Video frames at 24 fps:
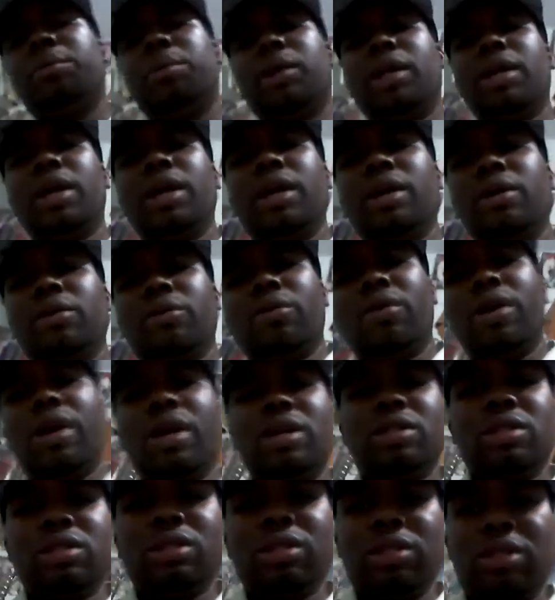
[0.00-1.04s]
of plane
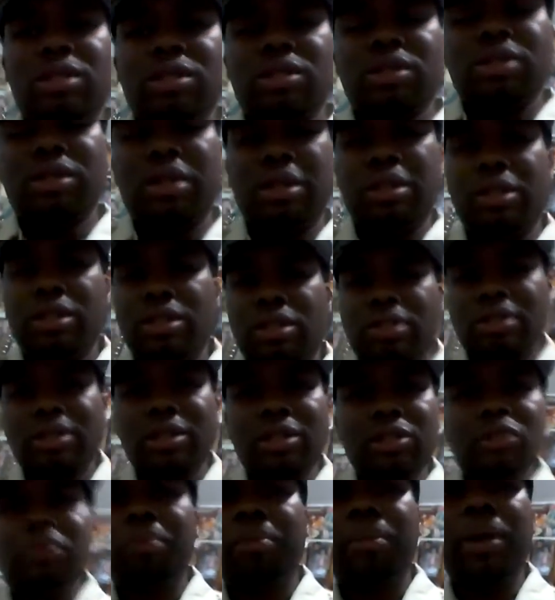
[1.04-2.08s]
crashes,
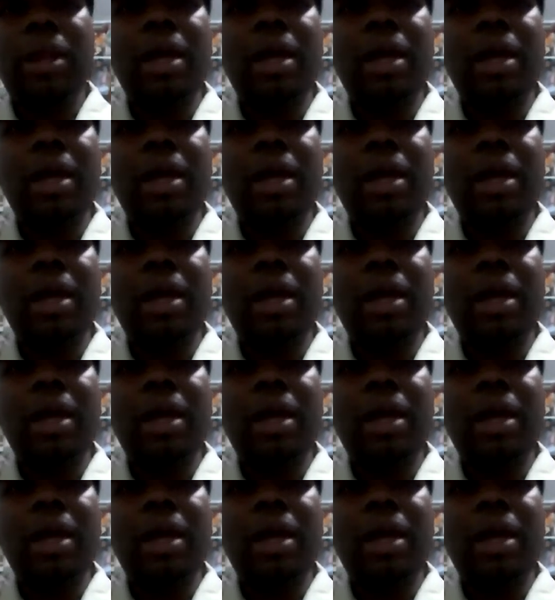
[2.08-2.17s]
just